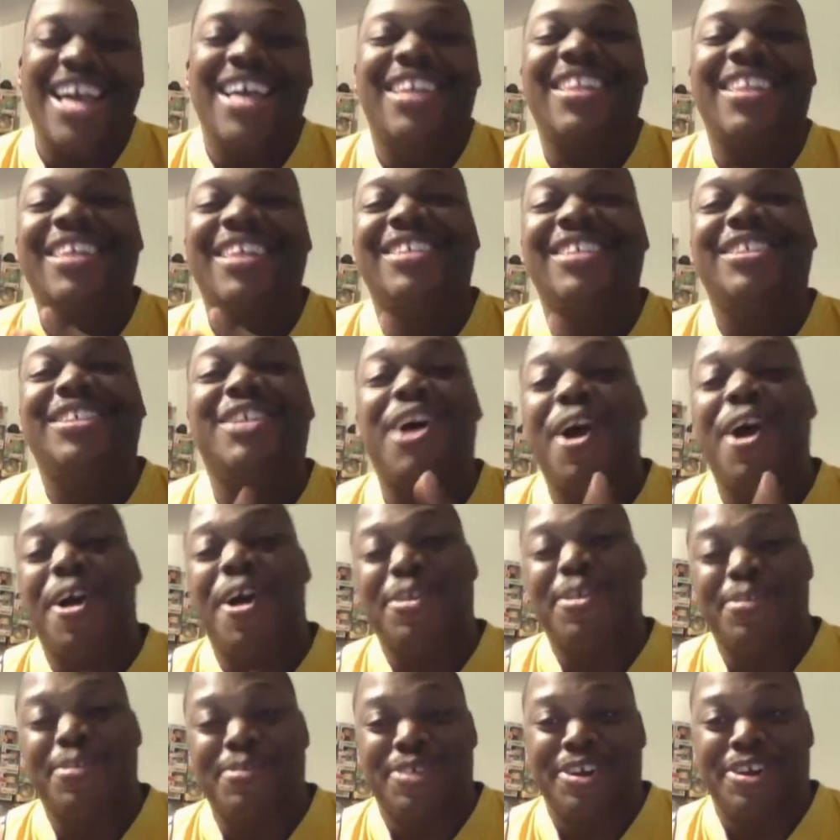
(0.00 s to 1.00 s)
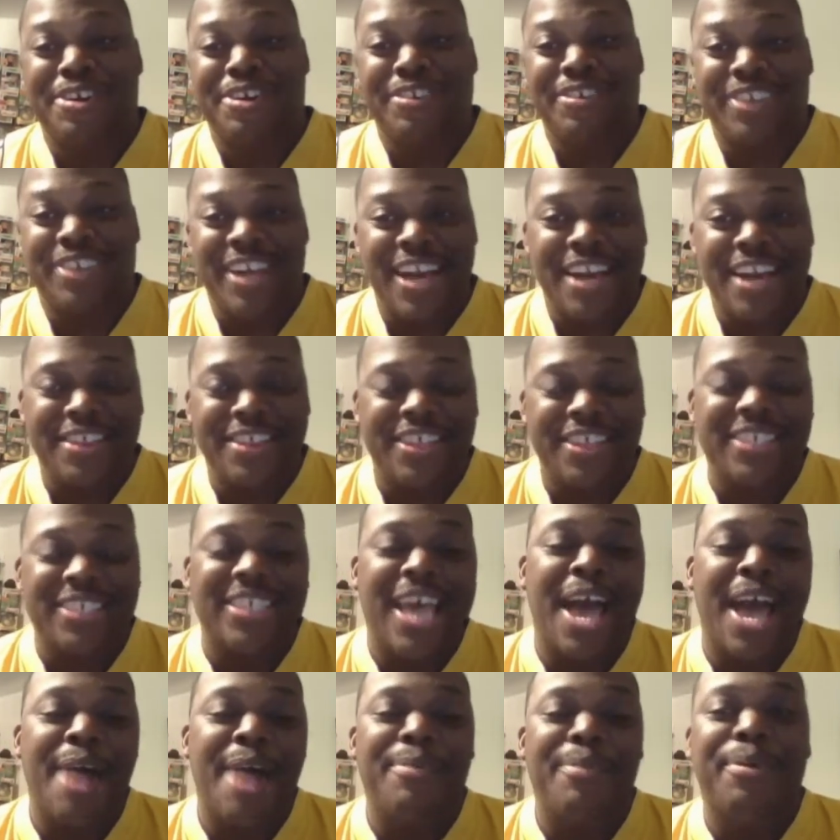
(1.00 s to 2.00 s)
this is Harlem World. This
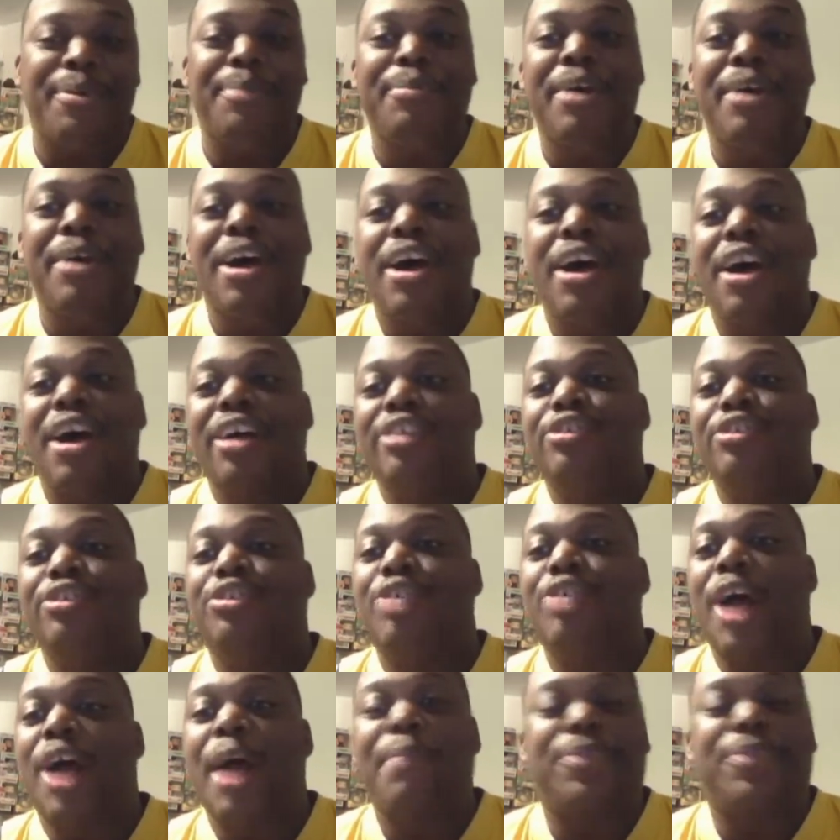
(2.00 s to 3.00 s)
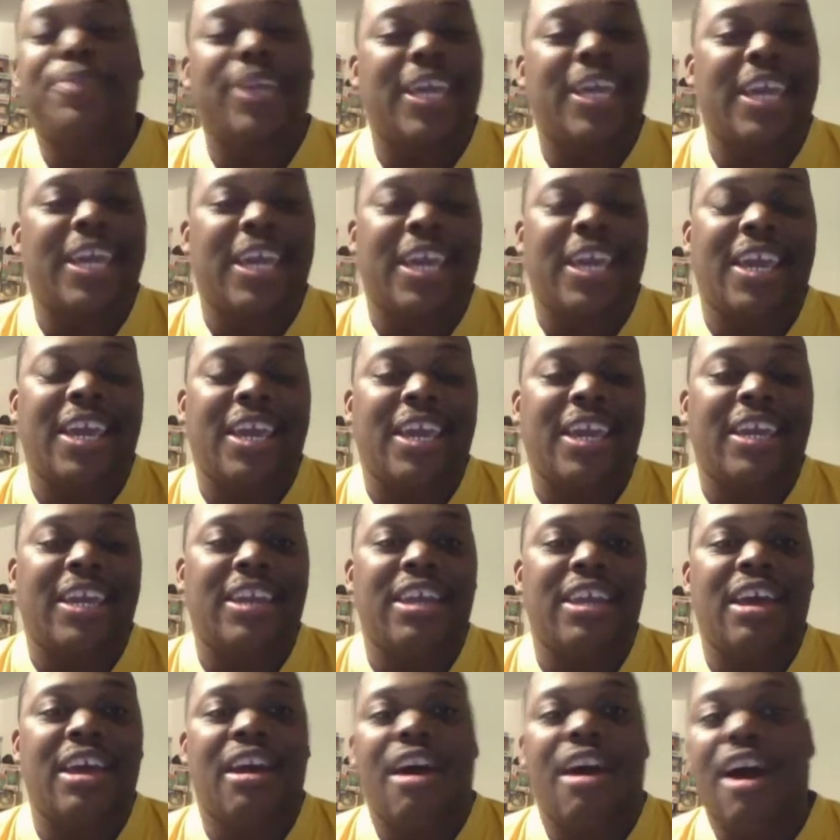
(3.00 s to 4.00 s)
album dropped
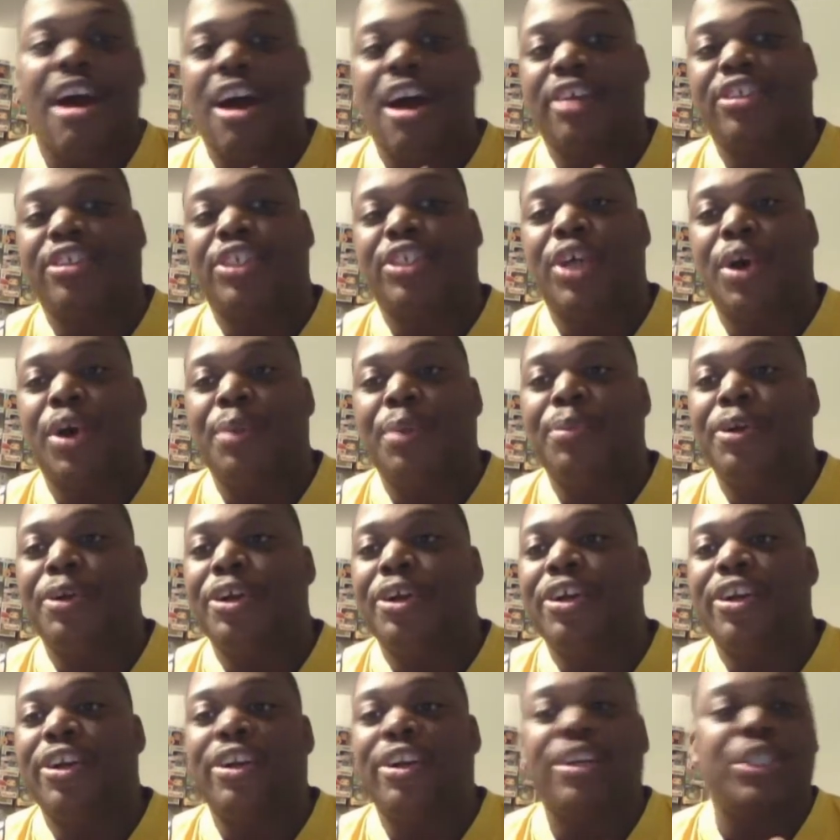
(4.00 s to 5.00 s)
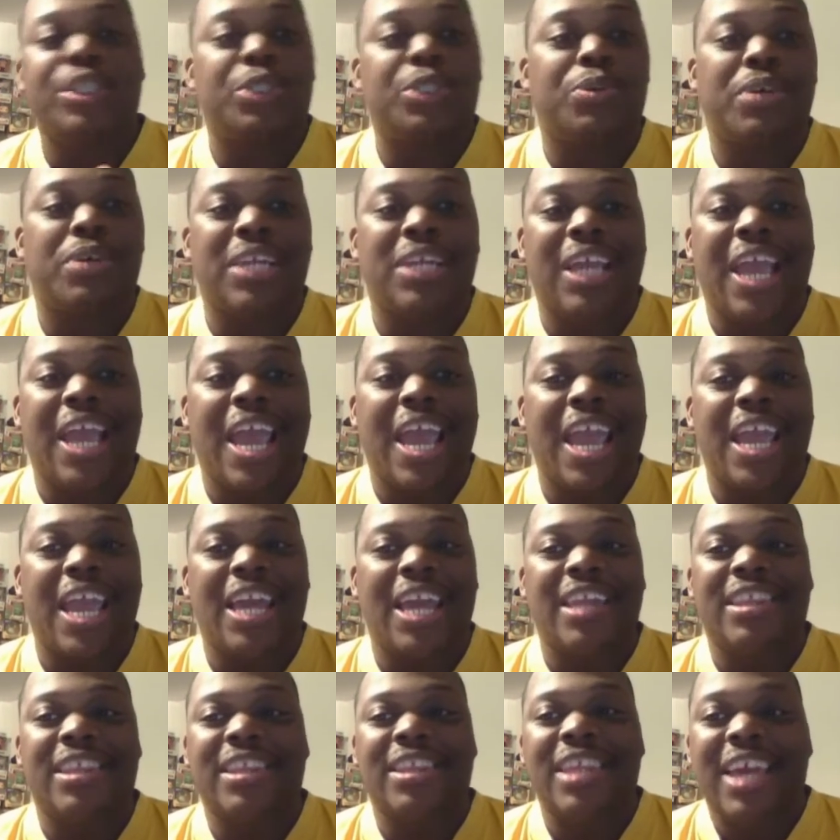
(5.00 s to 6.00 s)
in October
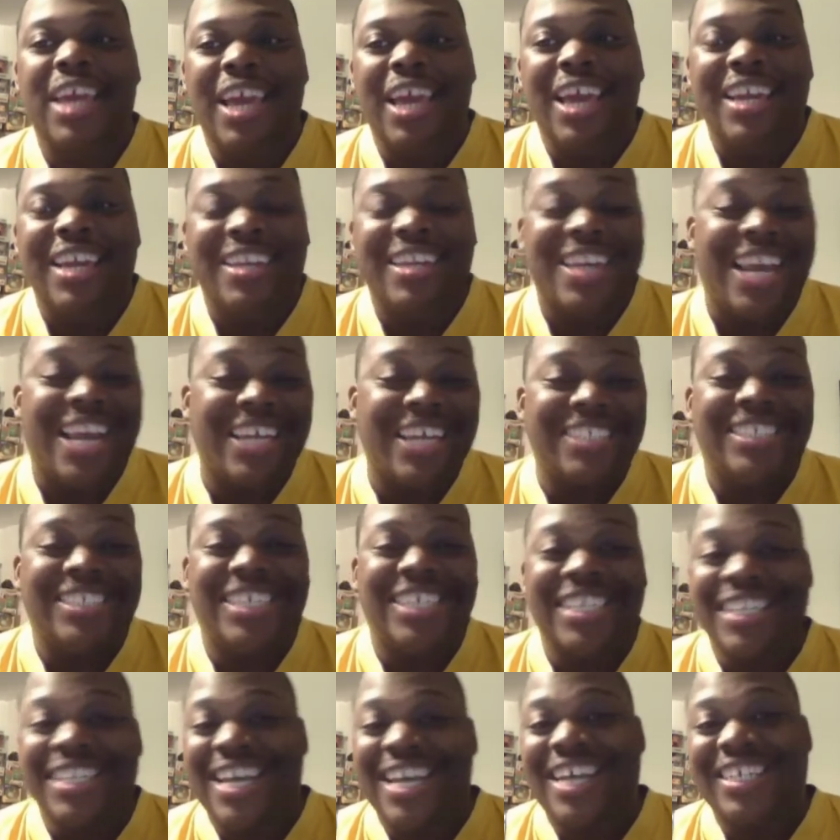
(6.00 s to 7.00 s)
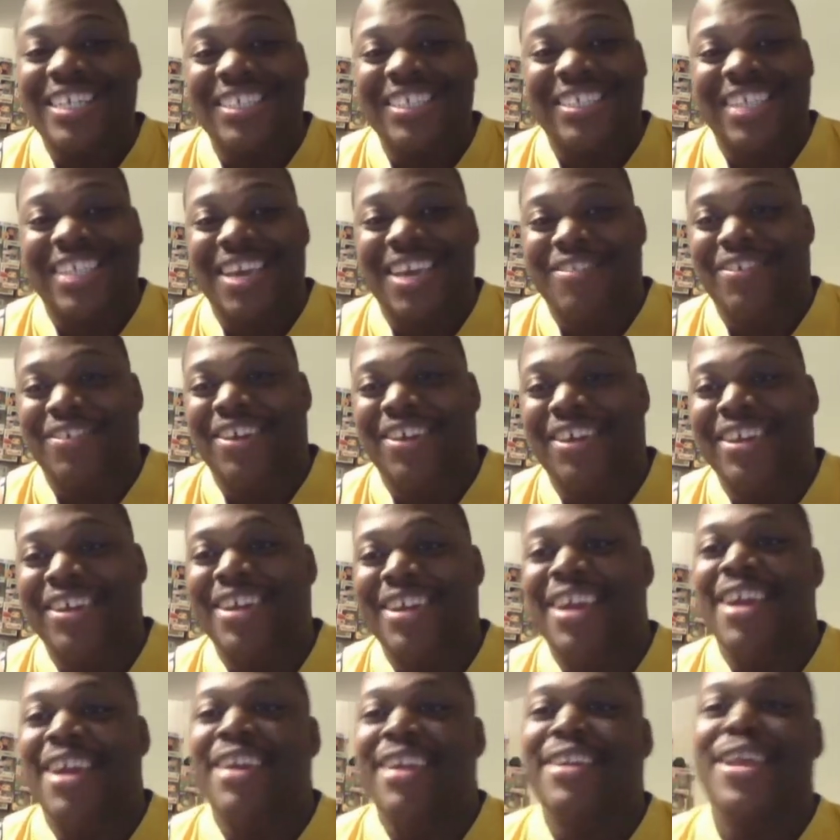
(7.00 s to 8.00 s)
28th, 1997.
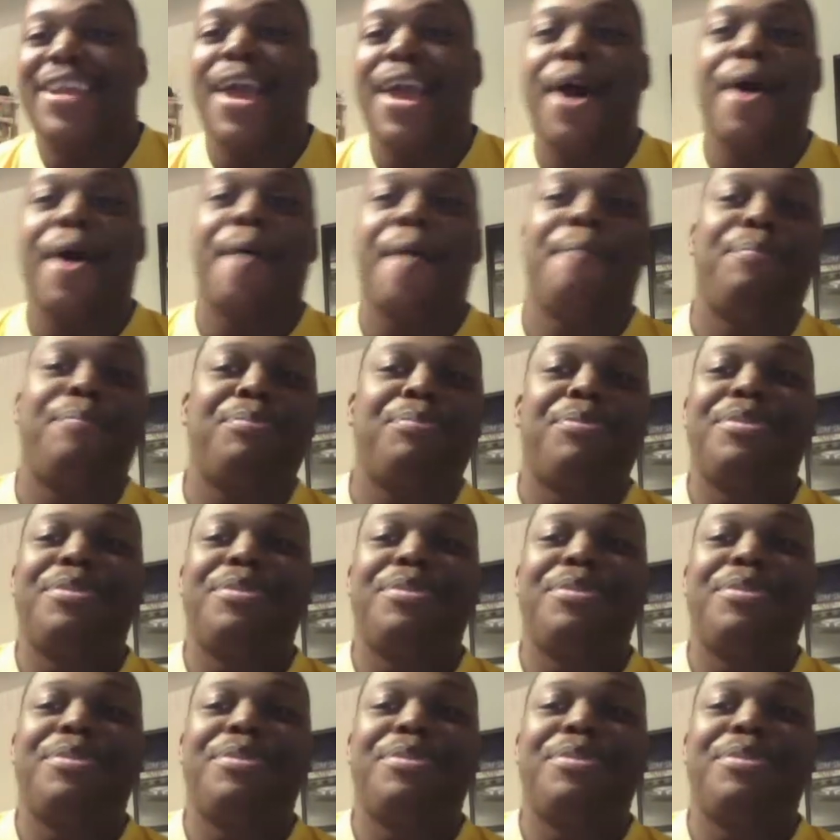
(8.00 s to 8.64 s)
Now,